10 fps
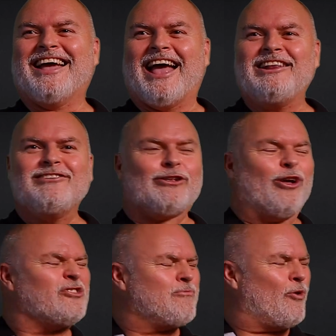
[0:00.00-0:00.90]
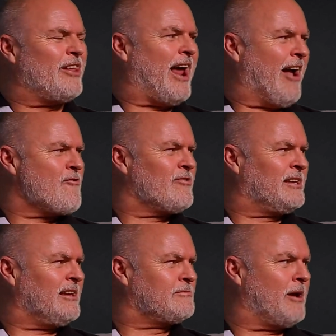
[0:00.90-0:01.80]
And he's lost more than 100
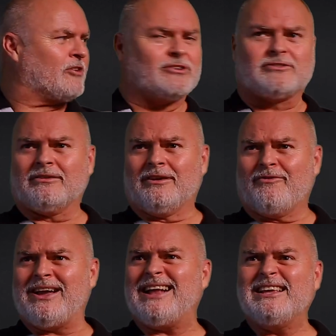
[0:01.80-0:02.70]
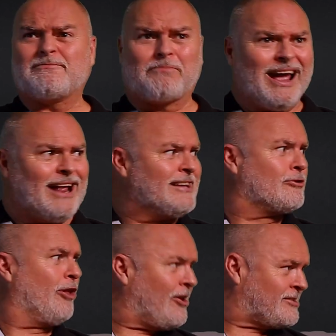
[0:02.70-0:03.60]
test matches. Forget he's played,
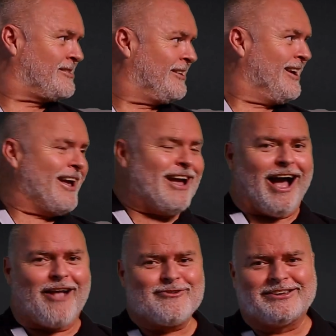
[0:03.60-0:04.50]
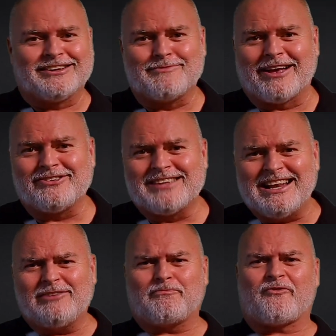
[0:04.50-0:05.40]
he's lost 100 test matches,
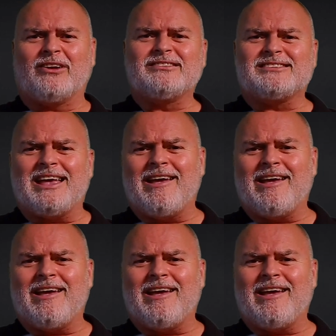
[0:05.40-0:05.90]
and he fronts